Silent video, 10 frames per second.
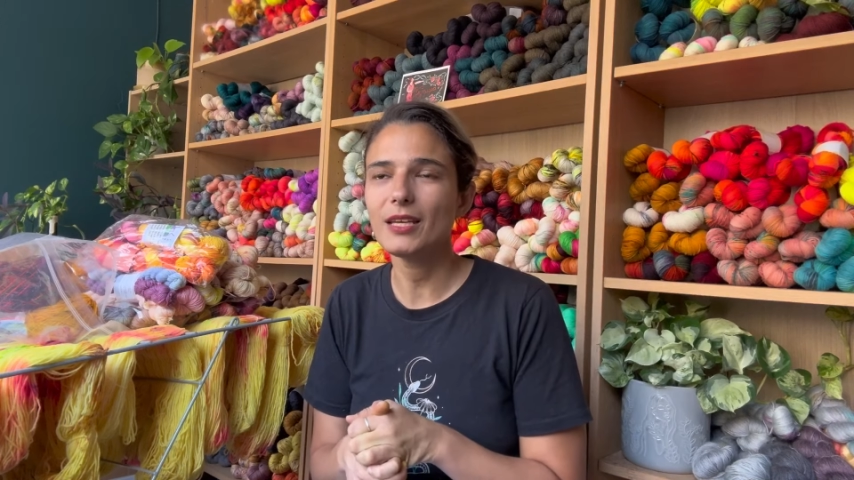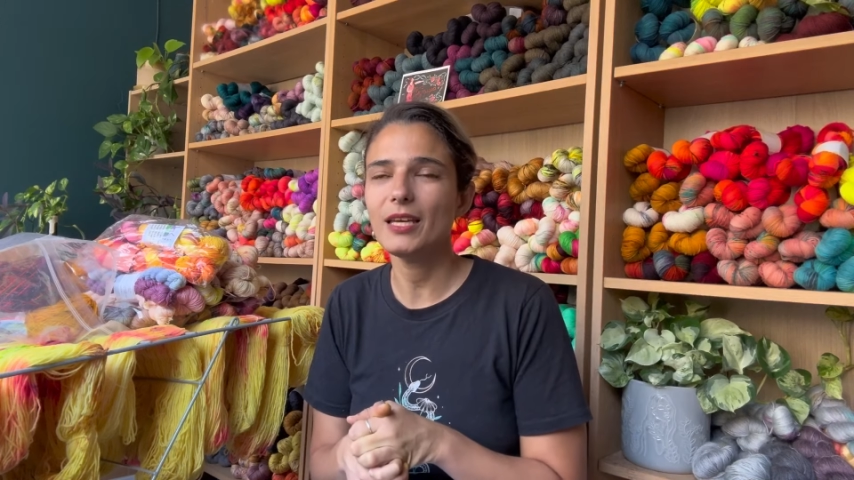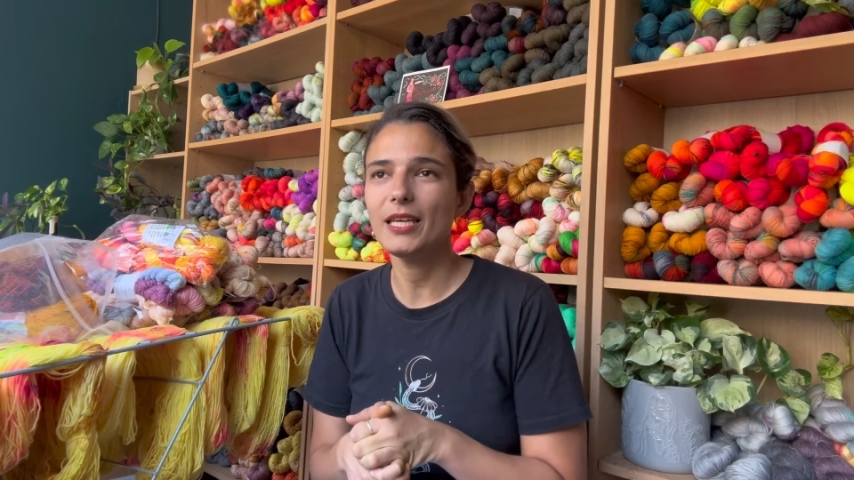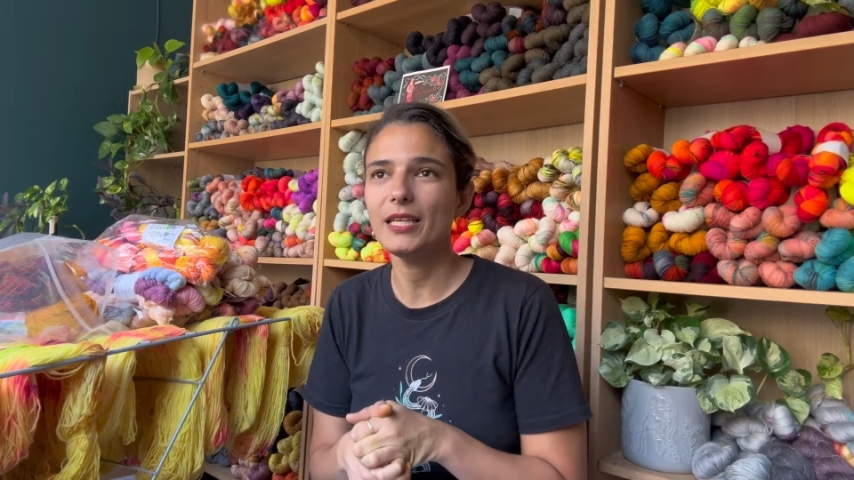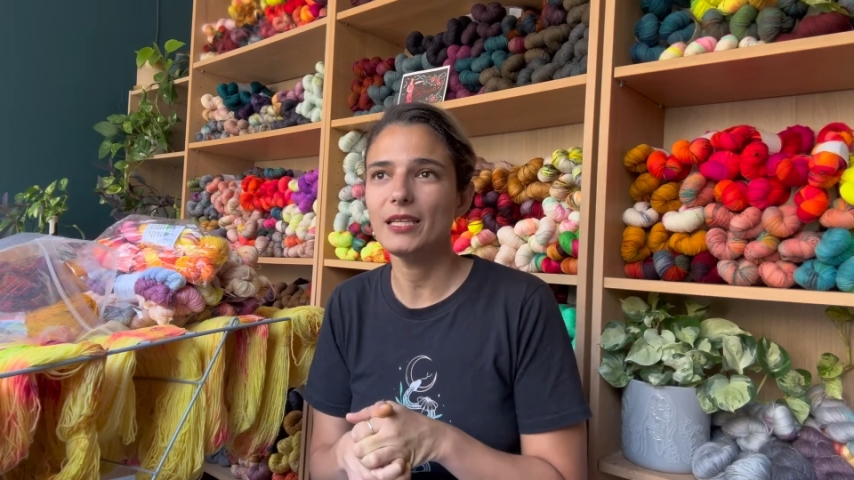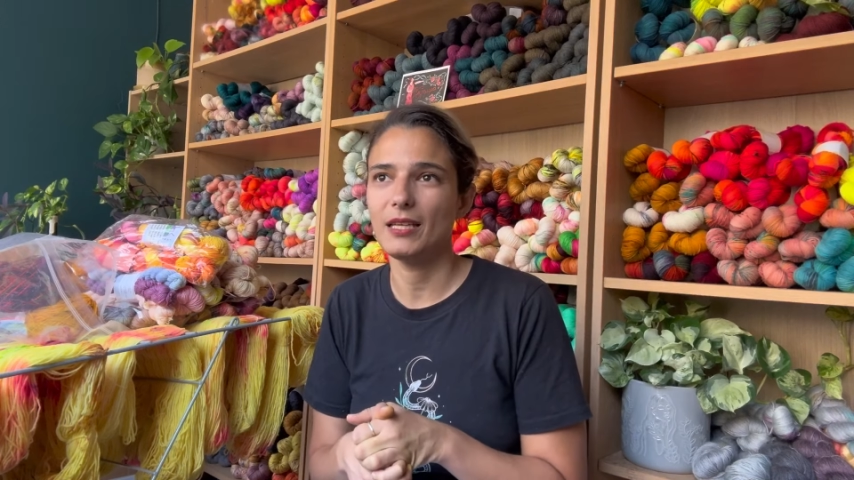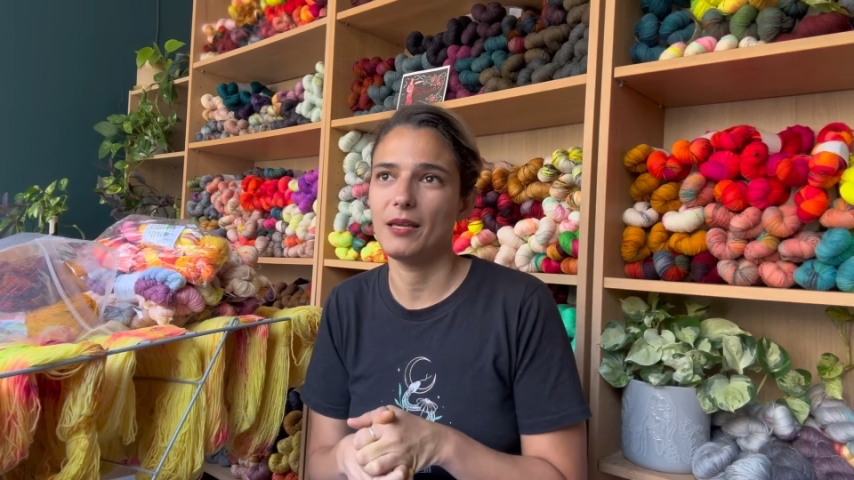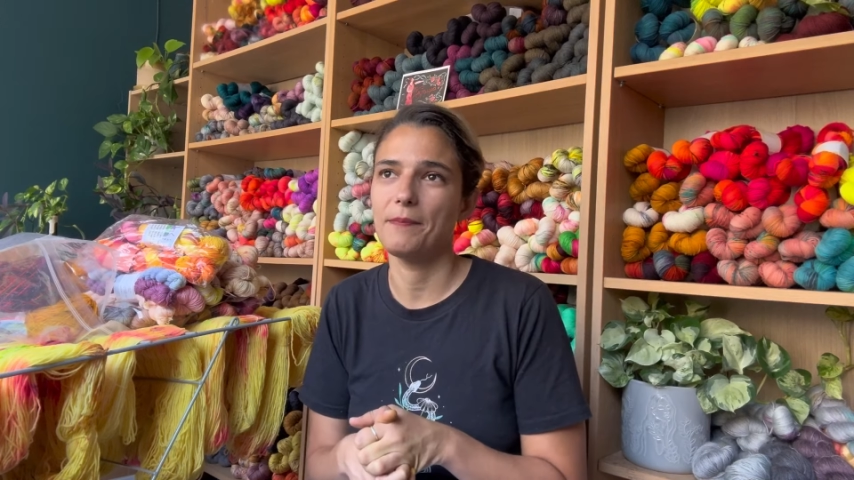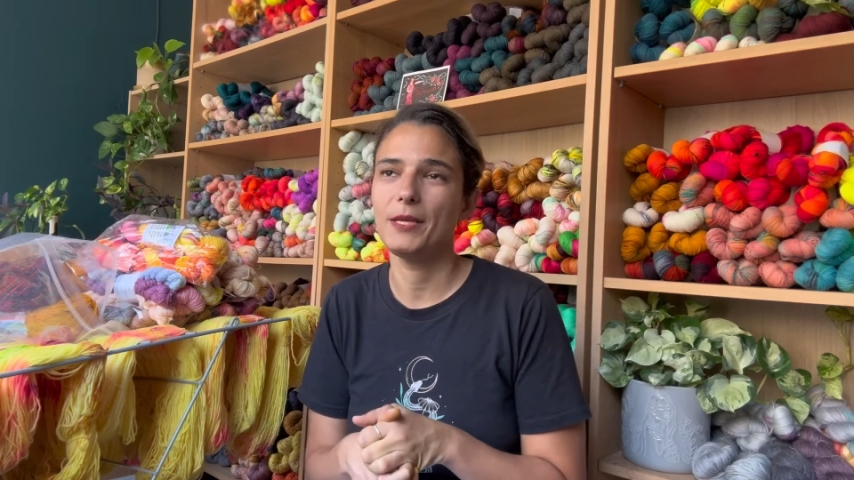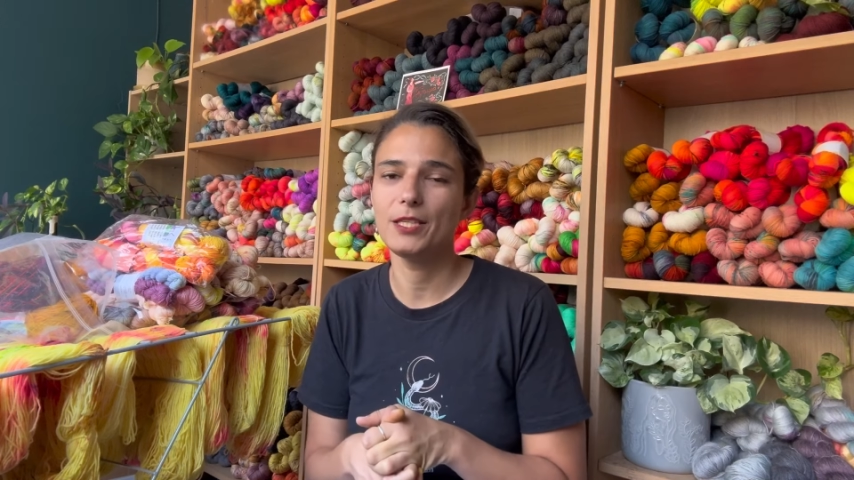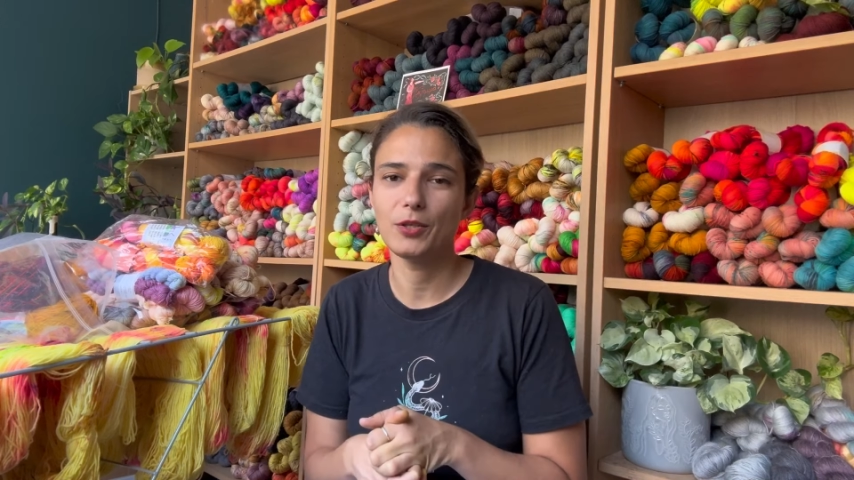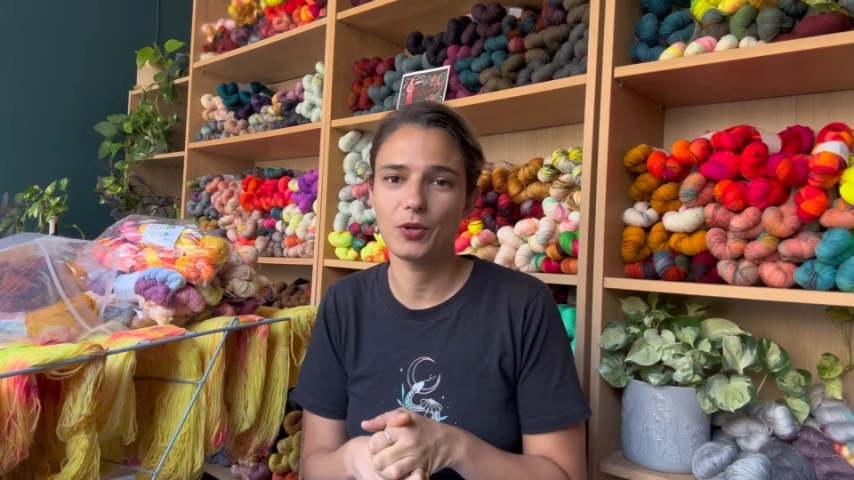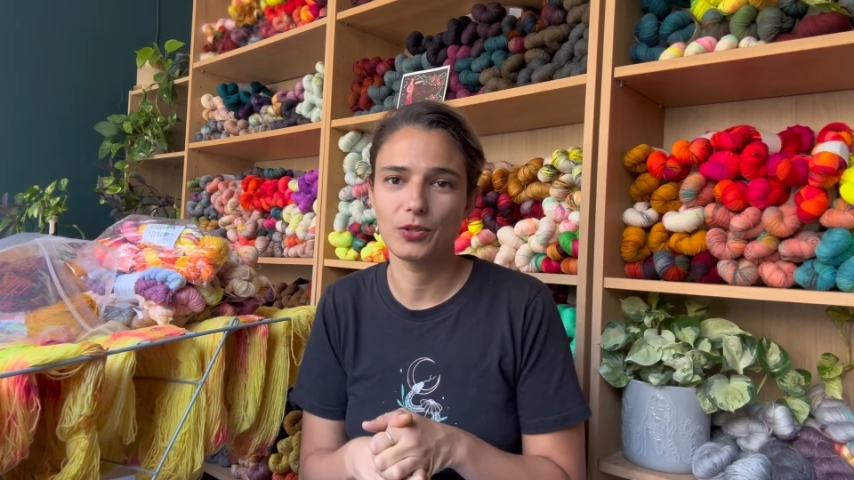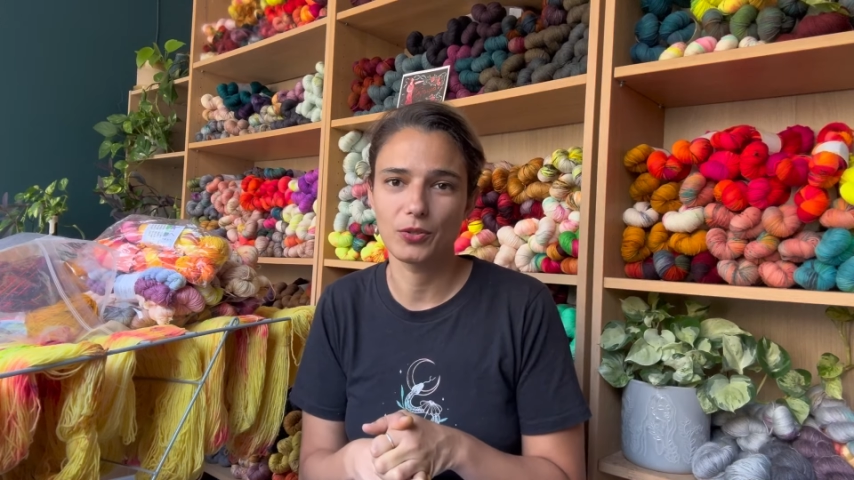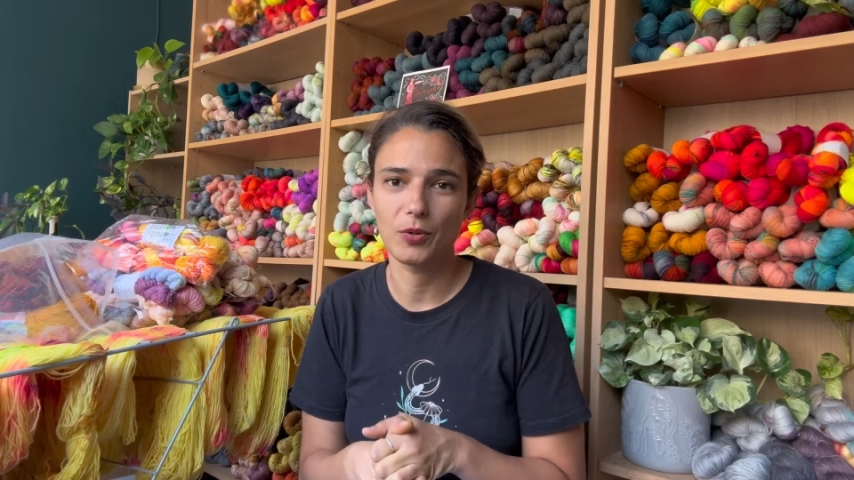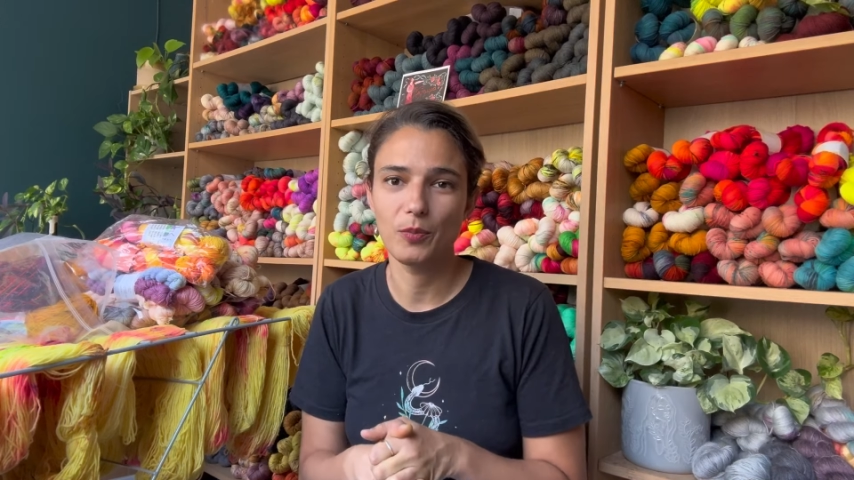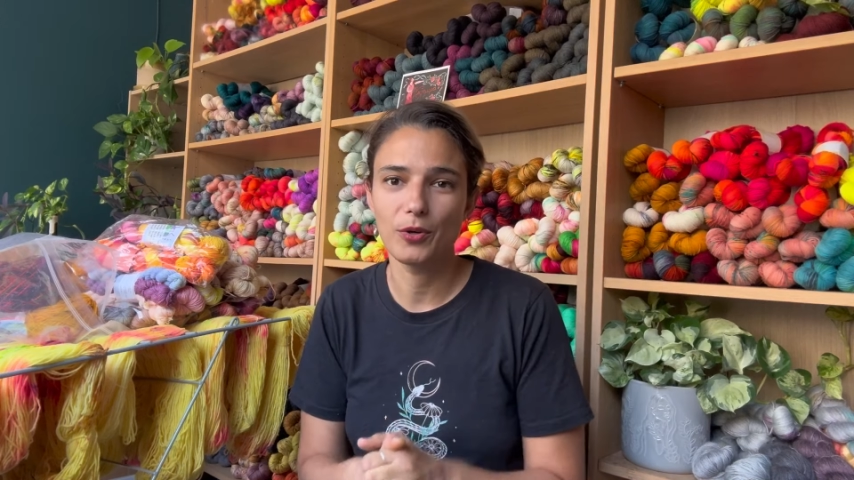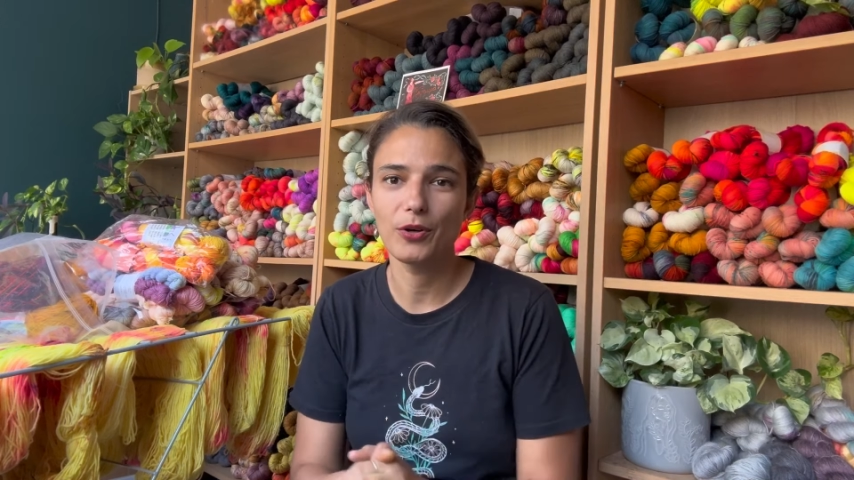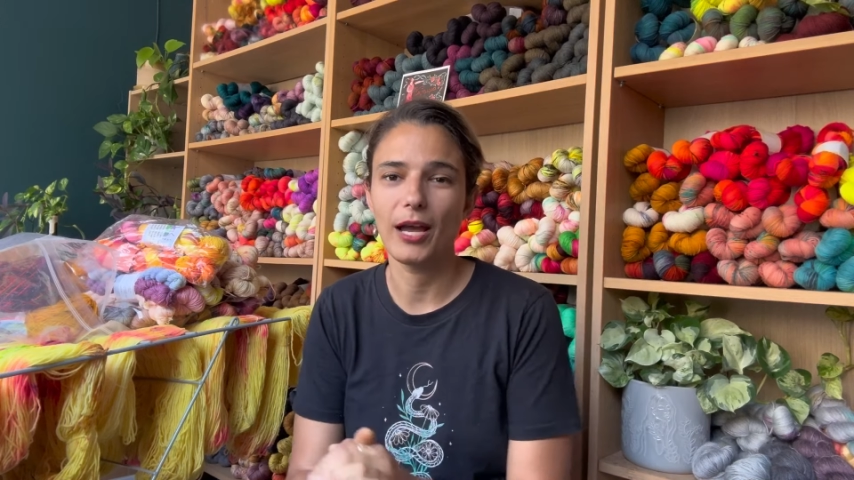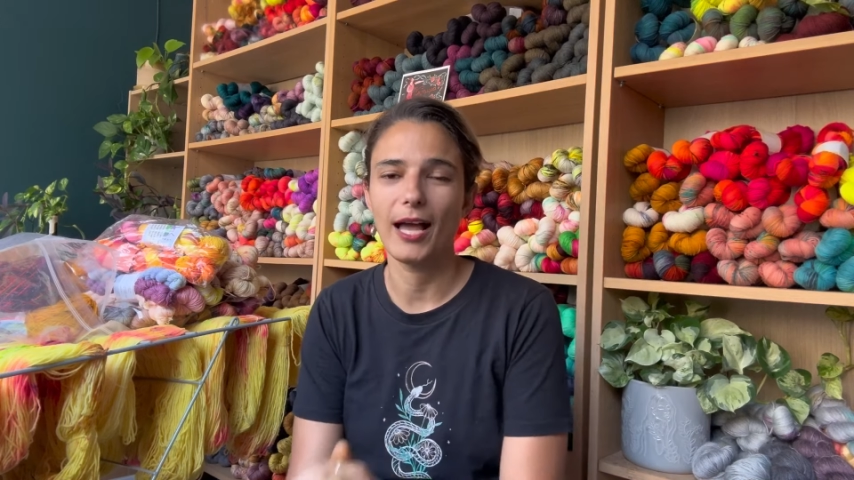in mid-October